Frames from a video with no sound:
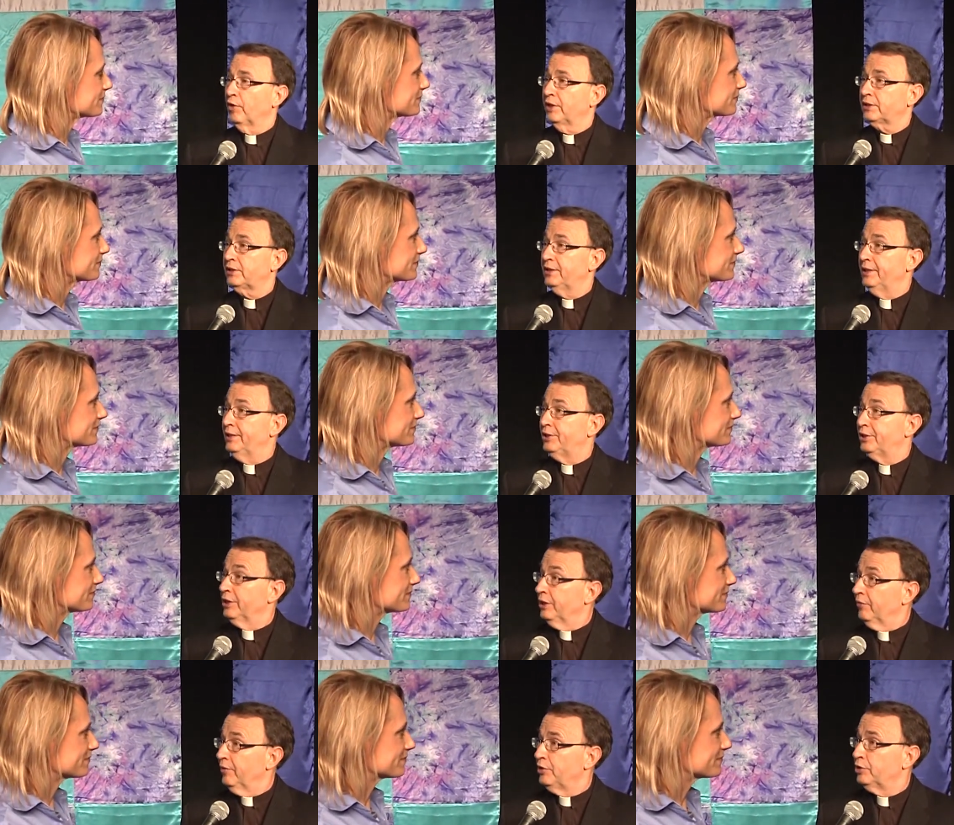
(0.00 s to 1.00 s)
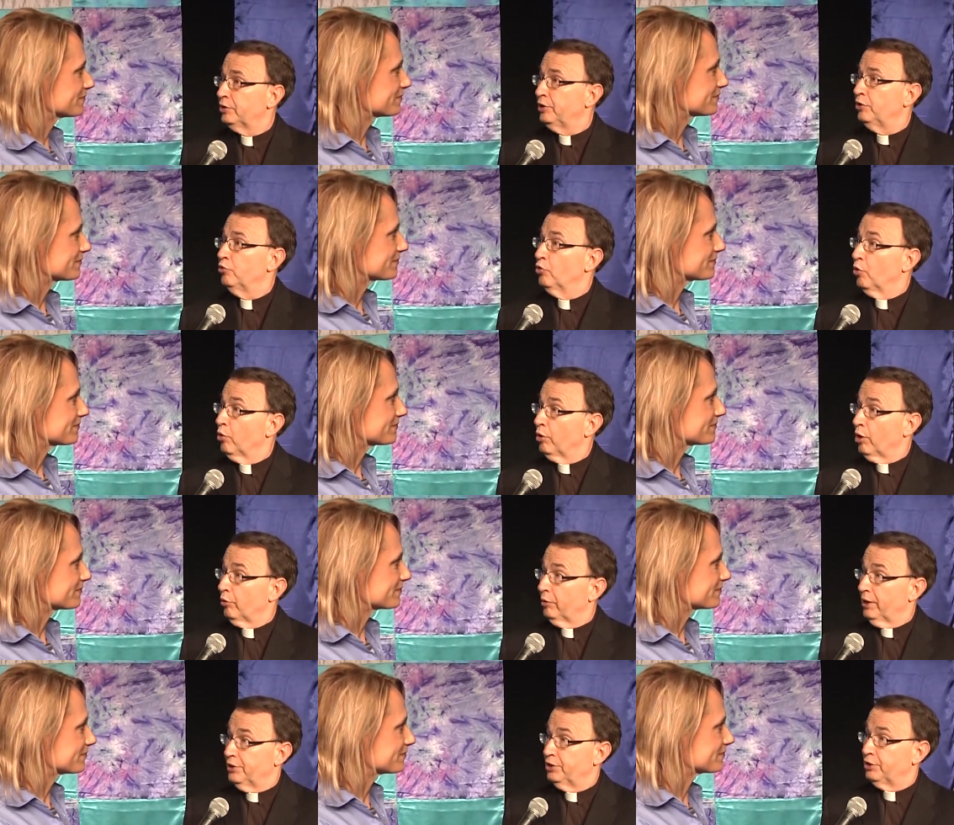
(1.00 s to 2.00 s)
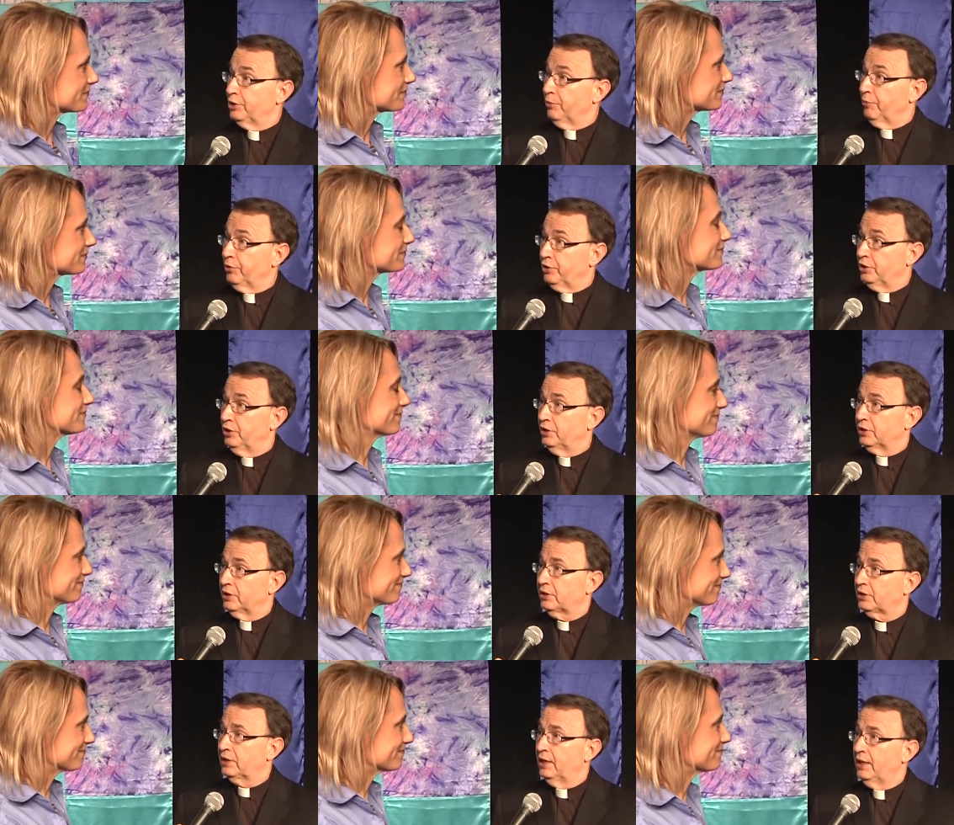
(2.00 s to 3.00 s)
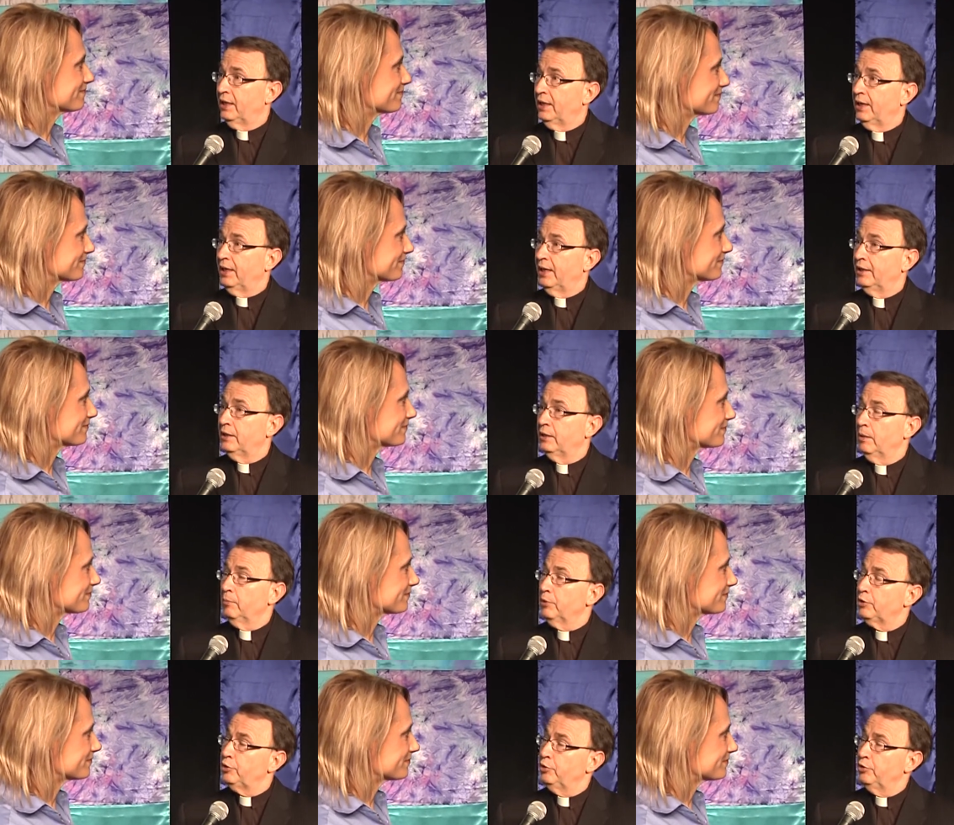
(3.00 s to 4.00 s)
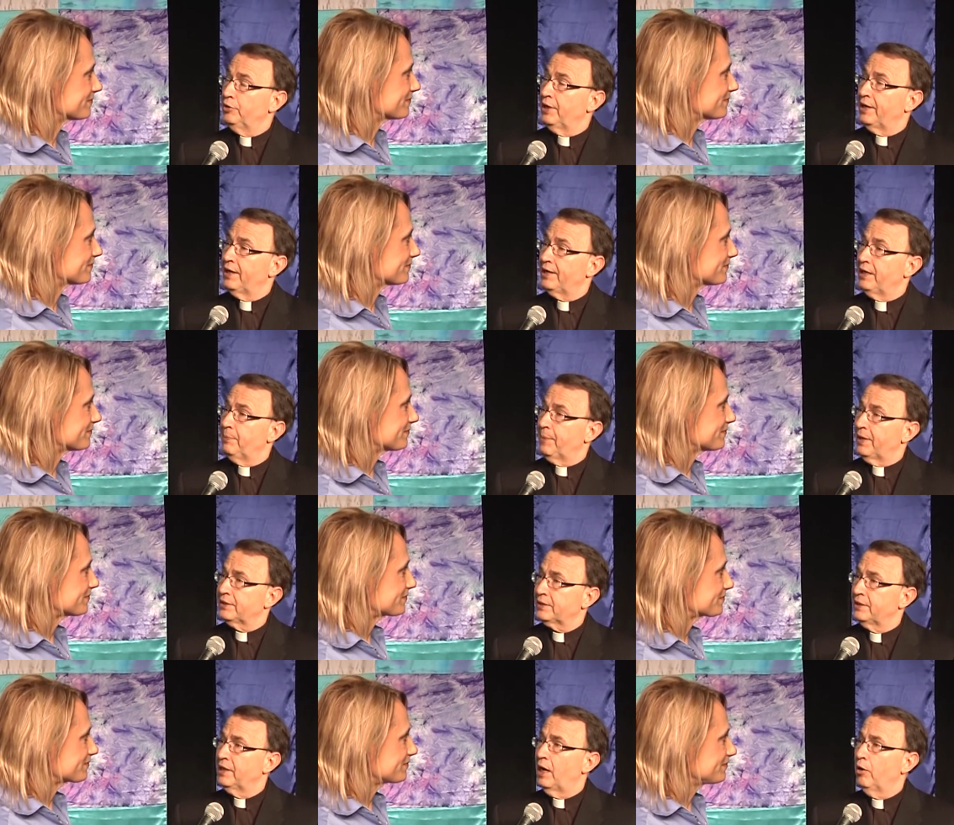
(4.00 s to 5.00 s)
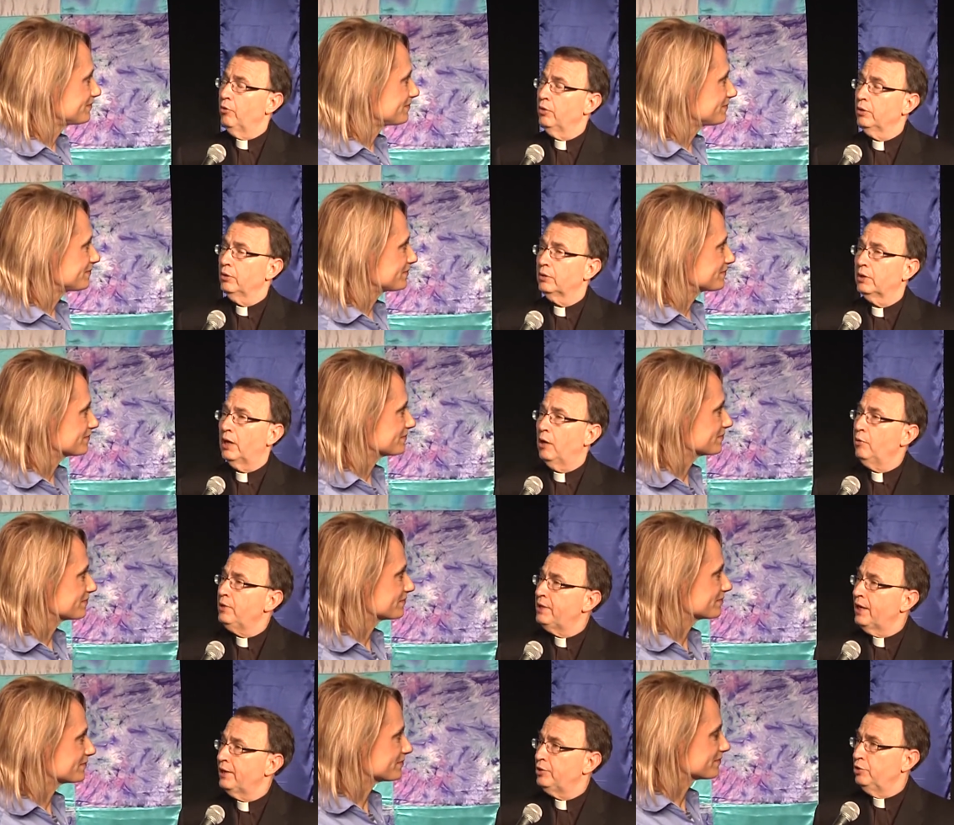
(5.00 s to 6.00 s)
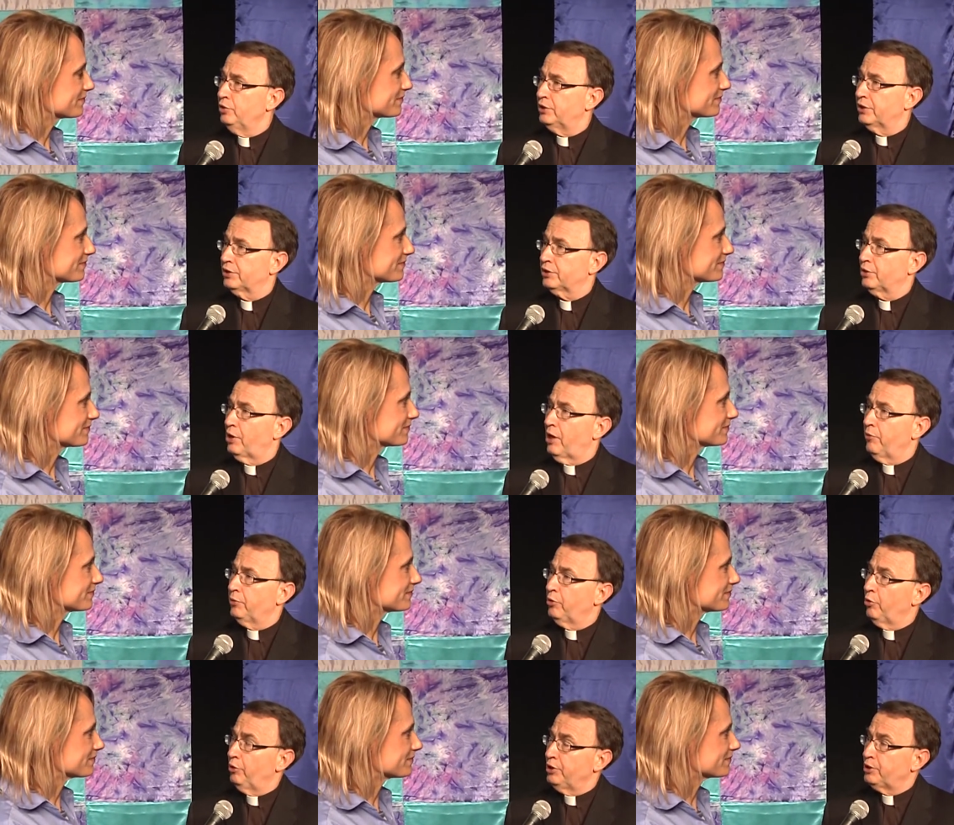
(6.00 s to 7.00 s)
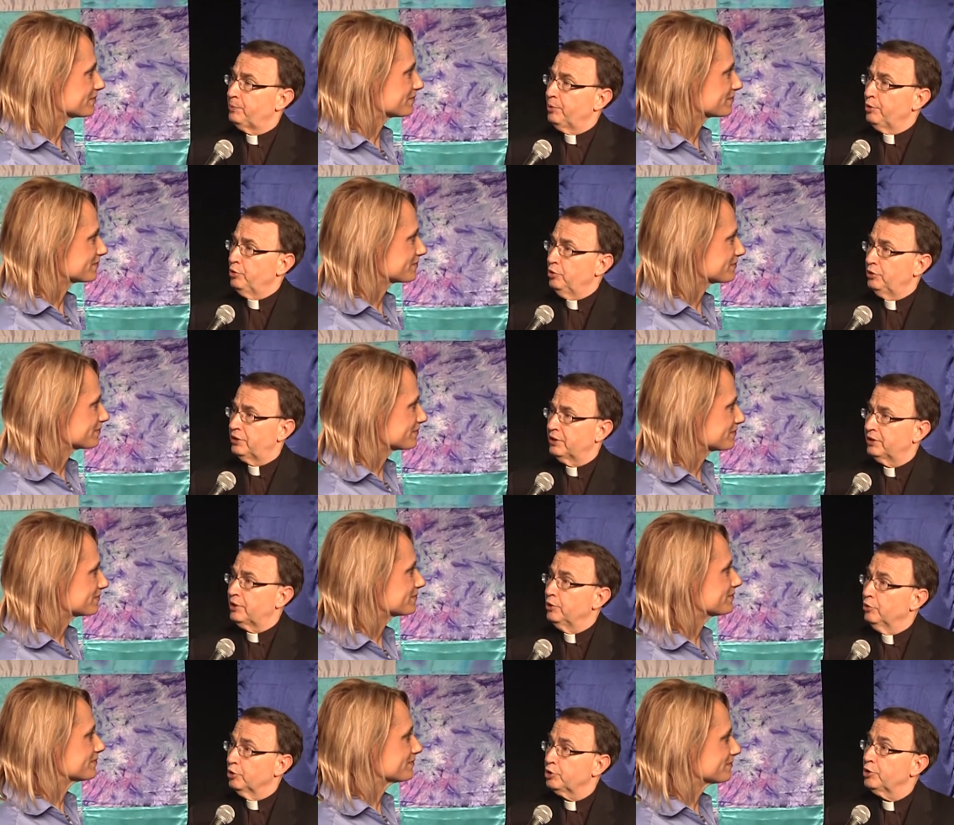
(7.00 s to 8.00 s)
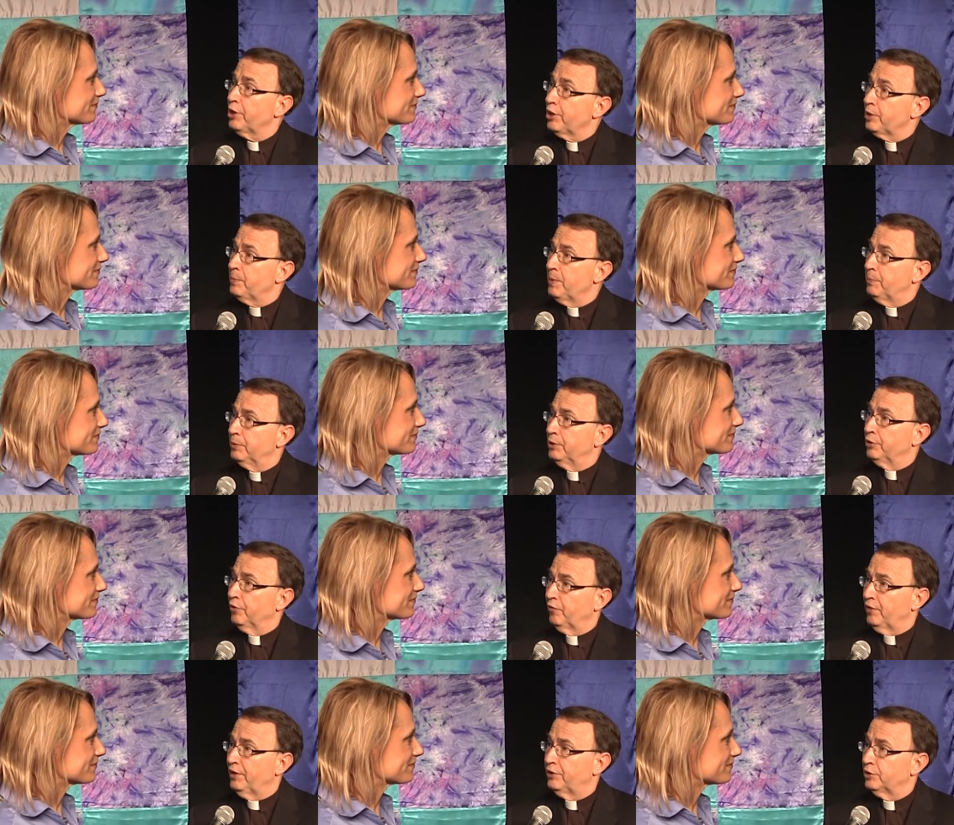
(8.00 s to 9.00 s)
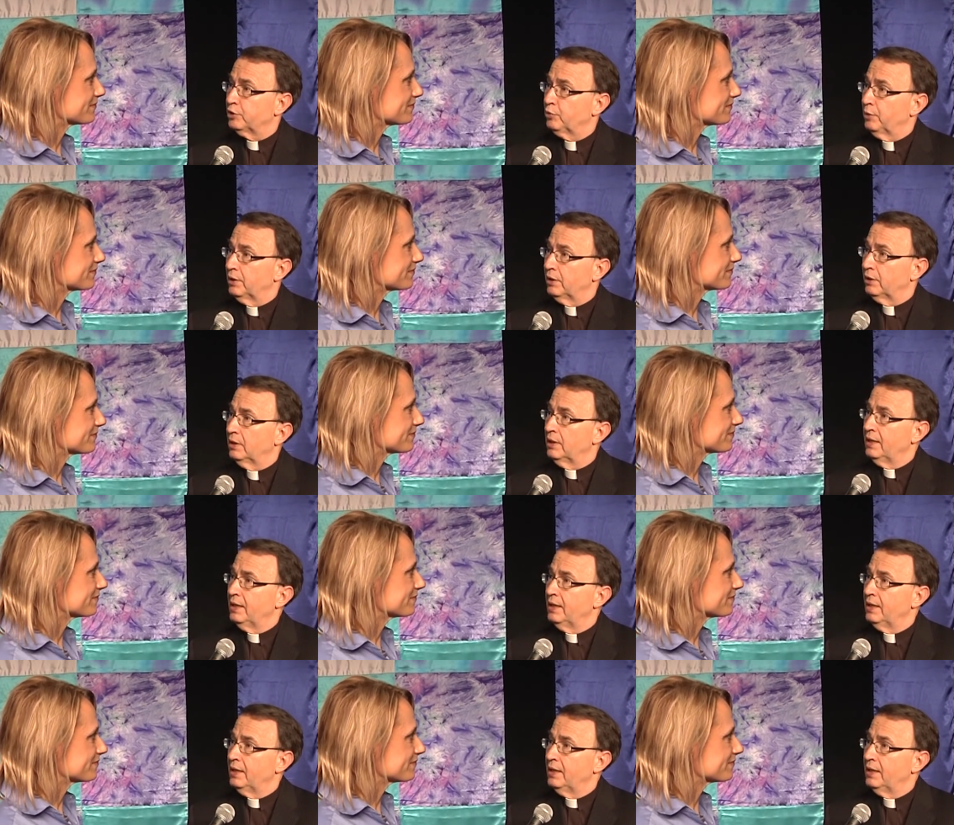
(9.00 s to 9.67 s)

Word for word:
Speaker 1: us each individually to grow in our relationship with Jesus and then number two, to keep asking how are how would God use us? How would the Holy Spirit use us to nurture other people in their faith as well?